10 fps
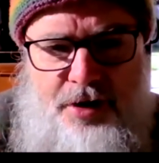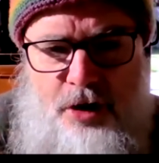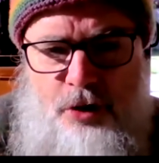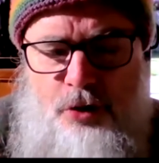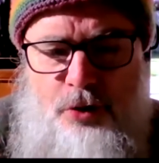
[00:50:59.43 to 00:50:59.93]

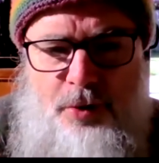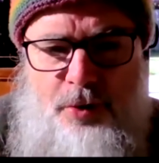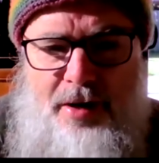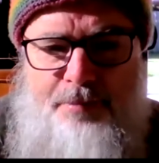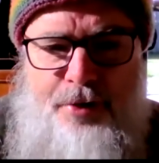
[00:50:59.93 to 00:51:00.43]
know who
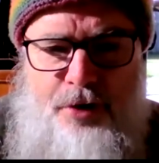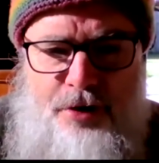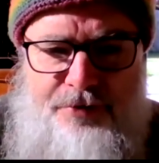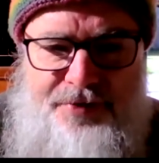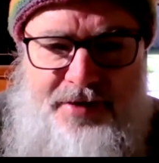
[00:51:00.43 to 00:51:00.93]
you are
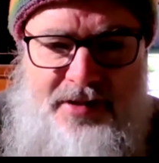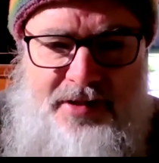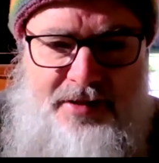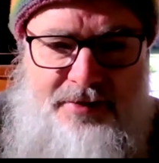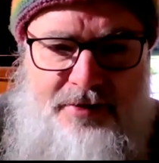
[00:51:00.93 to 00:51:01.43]

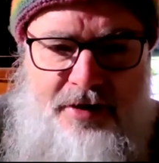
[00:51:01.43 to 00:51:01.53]
perfectly.